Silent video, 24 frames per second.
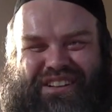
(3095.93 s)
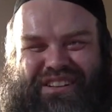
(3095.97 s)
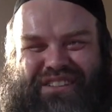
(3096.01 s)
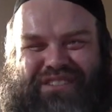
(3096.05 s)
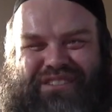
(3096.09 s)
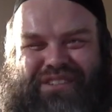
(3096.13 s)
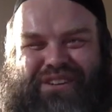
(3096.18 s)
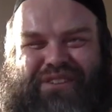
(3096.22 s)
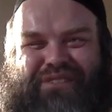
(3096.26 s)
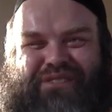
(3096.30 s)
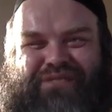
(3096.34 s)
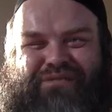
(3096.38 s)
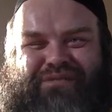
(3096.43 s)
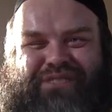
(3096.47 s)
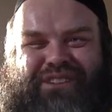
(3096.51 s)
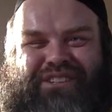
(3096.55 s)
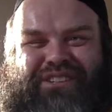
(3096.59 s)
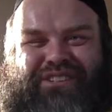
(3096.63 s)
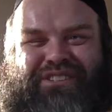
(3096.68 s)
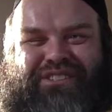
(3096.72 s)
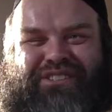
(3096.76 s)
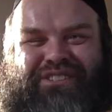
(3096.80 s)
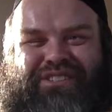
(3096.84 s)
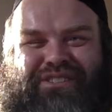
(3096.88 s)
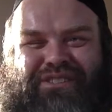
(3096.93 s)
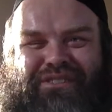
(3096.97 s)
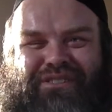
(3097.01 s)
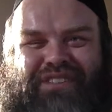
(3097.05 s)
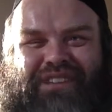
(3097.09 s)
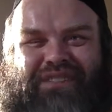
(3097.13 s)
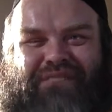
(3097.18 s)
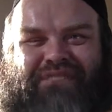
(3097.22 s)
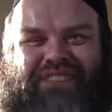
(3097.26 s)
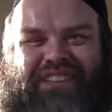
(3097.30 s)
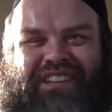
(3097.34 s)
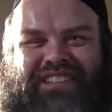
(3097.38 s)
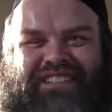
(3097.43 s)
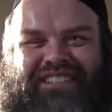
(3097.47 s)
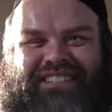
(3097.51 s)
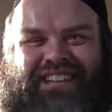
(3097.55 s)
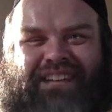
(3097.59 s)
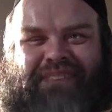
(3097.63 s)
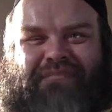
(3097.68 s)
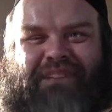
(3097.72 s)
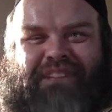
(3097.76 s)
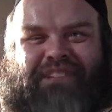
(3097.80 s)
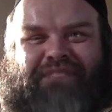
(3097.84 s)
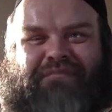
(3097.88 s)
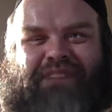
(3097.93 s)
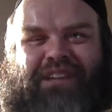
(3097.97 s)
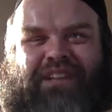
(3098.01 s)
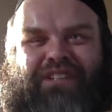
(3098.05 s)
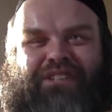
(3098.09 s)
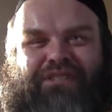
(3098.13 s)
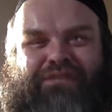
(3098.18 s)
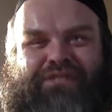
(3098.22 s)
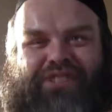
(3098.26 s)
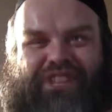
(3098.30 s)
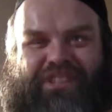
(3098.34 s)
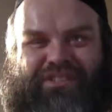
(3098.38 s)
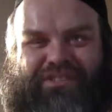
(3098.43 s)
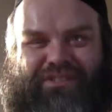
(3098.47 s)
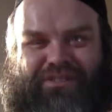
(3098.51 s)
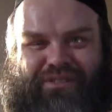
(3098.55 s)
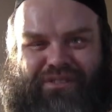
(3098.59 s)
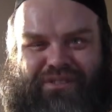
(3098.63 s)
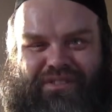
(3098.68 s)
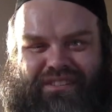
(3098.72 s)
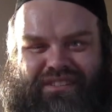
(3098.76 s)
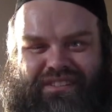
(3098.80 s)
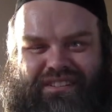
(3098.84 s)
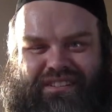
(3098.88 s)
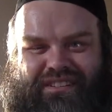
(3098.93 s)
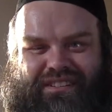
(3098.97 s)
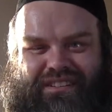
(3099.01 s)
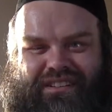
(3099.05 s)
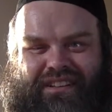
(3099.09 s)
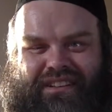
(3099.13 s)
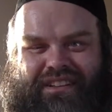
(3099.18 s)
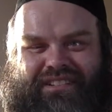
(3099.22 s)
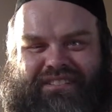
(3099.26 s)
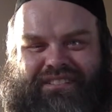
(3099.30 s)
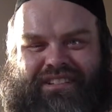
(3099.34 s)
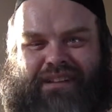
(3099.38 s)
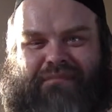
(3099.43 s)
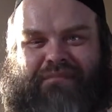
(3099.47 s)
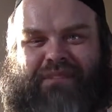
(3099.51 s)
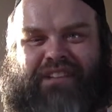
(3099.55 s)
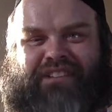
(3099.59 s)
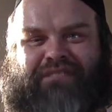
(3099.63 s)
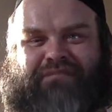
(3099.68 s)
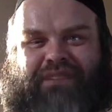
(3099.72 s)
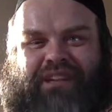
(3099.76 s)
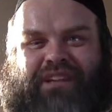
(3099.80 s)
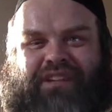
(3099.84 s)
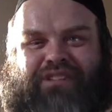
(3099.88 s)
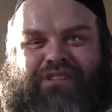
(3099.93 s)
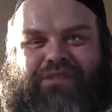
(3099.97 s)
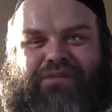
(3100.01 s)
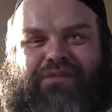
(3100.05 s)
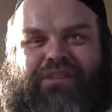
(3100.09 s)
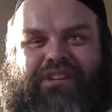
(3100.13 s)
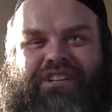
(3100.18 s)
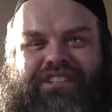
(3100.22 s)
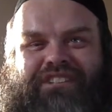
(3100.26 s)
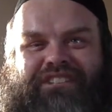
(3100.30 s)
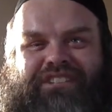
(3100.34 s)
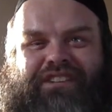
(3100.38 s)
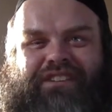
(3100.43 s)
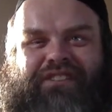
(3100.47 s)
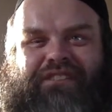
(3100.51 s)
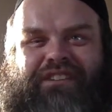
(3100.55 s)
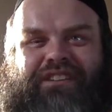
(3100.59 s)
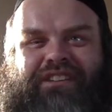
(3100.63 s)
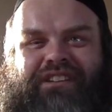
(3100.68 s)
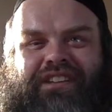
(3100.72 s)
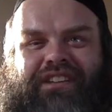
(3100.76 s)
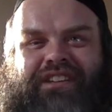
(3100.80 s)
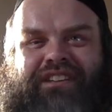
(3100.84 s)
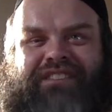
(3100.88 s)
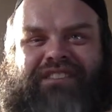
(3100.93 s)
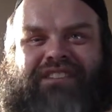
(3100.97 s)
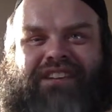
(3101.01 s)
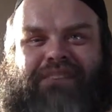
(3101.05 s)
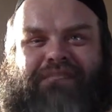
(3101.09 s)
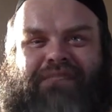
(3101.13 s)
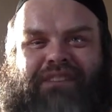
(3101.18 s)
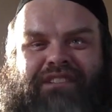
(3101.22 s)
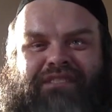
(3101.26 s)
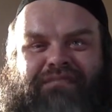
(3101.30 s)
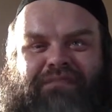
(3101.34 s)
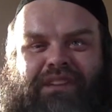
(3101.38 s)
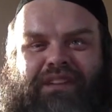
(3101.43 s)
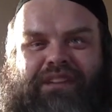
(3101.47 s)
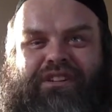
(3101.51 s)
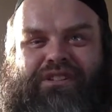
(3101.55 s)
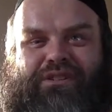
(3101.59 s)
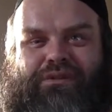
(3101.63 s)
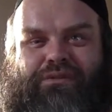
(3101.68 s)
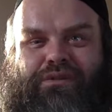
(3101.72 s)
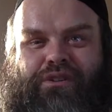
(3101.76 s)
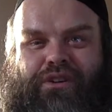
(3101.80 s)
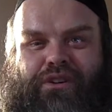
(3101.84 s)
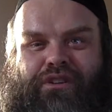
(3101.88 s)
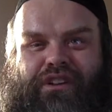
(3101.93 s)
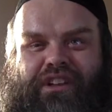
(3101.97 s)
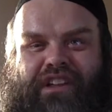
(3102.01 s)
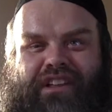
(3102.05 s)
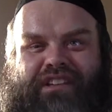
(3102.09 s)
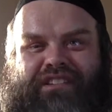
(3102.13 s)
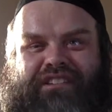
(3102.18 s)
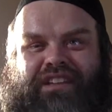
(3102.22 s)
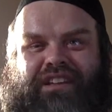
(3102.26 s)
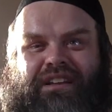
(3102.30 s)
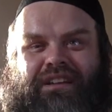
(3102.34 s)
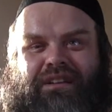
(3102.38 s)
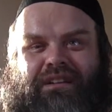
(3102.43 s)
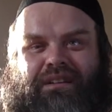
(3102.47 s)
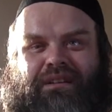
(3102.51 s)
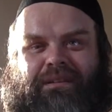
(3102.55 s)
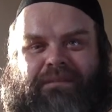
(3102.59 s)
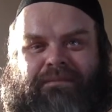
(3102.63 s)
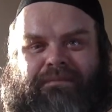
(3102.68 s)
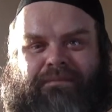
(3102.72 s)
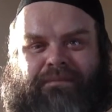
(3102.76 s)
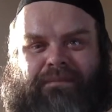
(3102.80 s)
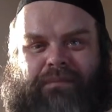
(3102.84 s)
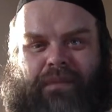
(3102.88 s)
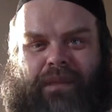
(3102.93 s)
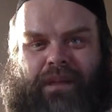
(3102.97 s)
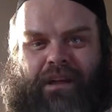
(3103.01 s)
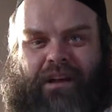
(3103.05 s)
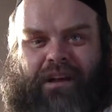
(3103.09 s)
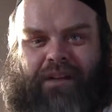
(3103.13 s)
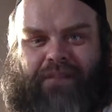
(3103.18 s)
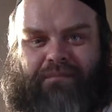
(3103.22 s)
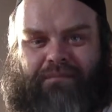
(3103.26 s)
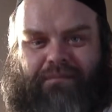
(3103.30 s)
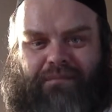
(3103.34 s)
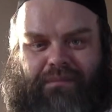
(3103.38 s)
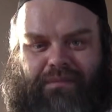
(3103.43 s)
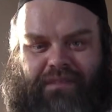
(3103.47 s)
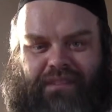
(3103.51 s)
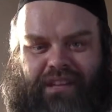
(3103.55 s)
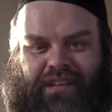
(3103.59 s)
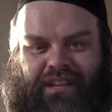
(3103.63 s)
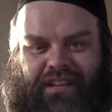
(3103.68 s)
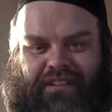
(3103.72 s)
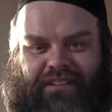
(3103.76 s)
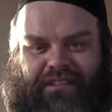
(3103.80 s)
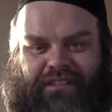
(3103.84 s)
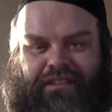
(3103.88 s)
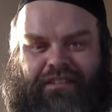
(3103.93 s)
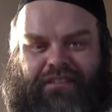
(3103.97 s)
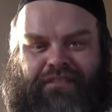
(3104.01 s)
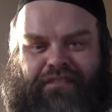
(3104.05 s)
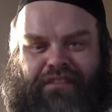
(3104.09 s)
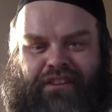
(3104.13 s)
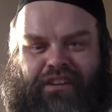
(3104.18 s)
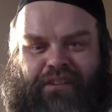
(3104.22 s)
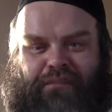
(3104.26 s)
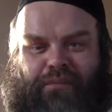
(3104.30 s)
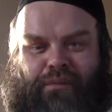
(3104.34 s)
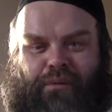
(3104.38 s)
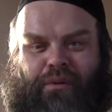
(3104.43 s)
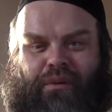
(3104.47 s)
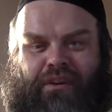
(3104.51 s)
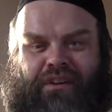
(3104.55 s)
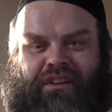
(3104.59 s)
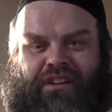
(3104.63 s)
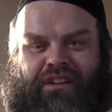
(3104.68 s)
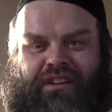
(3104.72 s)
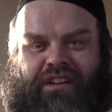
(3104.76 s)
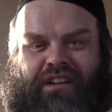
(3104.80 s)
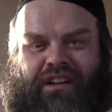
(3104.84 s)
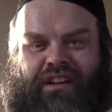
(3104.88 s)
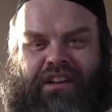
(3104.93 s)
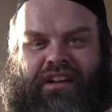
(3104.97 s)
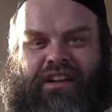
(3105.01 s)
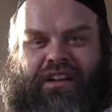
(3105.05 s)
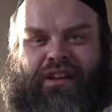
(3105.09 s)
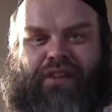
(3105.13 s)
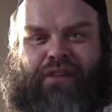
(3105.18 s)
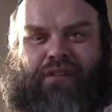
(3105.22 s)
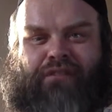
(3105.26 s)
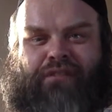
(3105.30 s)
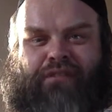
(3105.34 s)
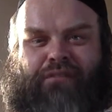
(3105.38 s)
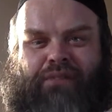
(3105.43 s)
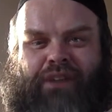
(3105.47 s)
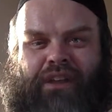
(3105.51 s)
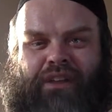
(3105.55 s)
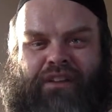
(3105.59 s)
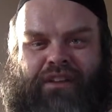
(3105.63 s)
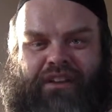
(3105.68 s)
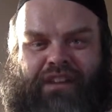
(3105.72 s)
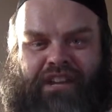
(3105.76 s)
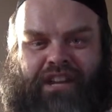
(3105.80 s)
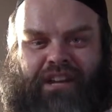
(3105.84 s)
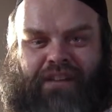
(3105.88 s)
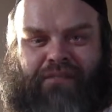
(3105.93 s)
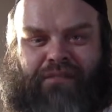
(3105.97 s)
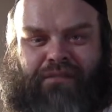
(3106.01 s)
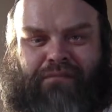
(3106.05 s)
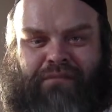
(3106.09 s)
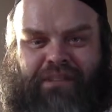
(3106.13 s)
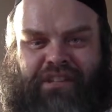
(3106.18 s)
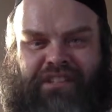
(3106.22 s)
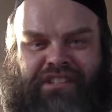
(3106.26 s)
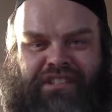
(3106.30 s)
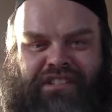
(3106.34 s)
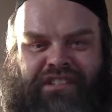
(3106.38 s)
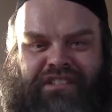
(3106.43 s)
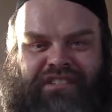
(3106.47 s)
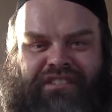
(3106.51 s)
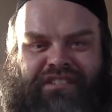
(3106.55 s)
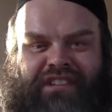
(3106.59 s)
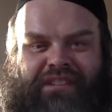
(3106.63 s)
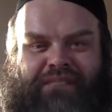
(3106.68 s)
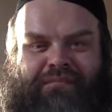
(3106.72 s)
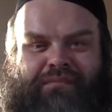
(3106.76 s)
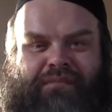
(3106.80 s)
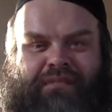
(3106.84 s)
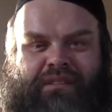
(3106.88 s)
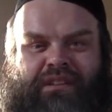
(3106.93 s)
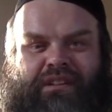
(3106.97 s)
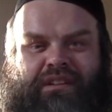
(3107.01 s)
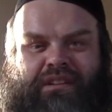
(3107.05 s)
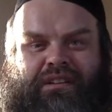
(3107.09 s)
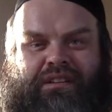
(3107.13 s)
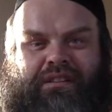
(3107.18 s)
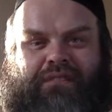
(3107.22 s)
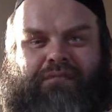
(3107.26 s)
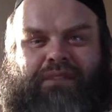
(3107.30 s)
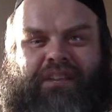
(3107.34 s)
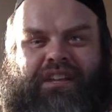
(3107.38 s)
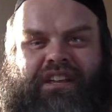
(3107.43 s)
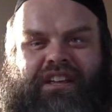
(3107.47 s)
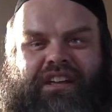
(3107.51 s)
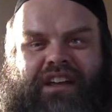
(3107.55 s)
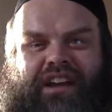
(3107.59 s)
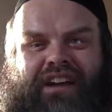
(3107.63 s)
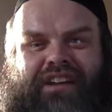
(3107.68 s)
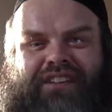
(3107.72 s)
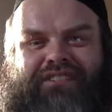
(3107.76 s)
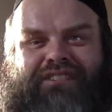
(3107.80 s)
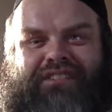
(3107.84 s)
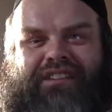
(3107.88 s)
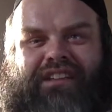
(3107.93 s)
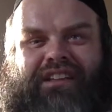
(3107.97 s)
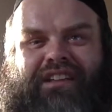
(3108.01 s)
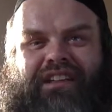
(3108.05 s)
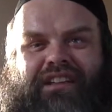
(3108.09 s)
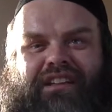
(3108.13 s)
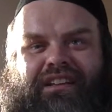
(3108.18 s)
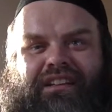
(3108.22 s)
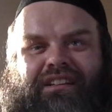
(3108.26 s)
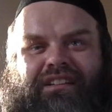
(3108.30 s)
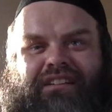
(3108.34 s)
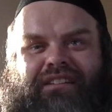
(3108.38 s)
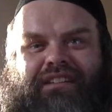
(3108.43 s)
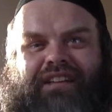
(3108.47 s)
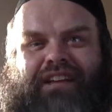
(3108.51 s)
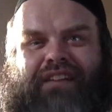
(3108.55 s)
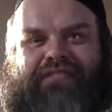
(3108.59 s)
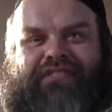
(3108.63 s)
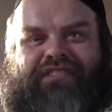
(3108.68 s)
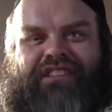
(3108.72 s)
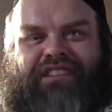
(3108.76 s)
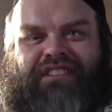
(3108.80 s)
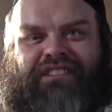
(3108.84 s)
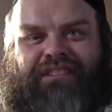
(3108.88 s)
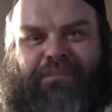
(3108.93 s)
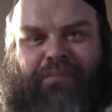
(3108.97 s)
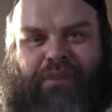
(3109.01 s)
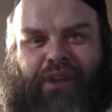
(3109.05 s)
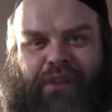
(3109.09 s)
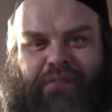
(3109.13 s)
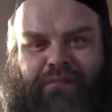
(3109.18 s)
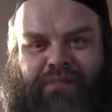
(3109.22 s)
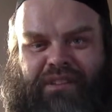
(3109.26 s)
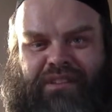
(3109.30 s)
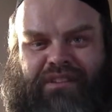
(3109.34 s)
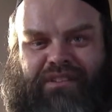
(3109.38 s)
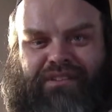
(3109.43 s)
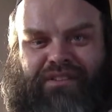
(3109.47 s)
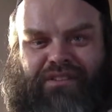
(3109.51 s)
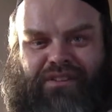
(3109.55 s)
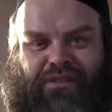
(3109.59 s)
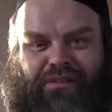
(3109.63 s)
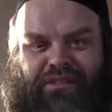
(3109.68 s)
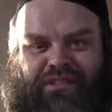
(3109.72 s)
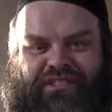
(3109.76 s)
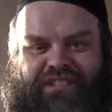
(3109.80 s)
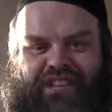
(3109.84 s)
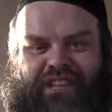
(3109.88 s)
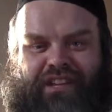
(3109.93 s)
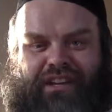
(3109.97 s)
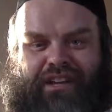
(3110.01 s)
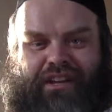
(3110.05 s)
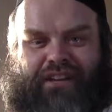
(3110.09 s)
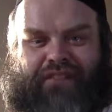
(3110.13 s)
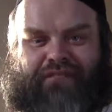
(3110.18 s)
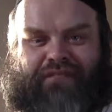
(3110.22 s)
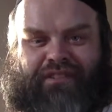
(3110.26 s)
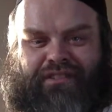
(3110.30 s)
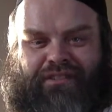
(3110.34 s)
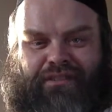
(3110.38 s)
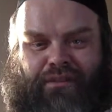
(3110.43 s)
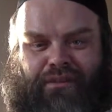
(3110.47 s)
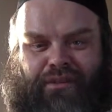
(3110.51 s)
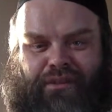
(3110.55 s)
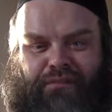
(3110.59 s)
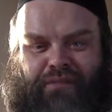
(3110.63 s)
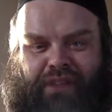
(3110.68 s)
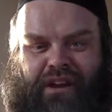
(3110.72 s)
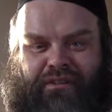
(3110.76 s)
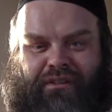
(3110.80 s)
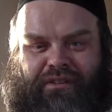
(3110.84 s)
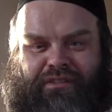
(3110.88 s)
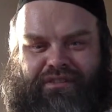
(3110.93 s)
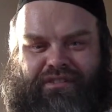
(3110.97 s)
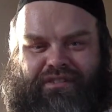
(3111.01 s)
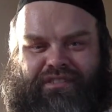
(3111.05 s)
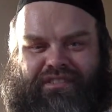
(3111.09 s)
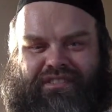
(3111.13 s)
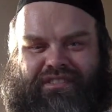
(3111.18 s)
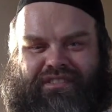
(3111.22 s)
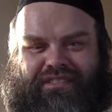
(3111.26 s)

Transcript: So when you show them that Islam has made you gentle, that Islam has made you considerate, that Islam has made you courteous, then it's very important. And I know of a brother, and I won't mention his name, but he actually left his apartment to go and take care of his older parents.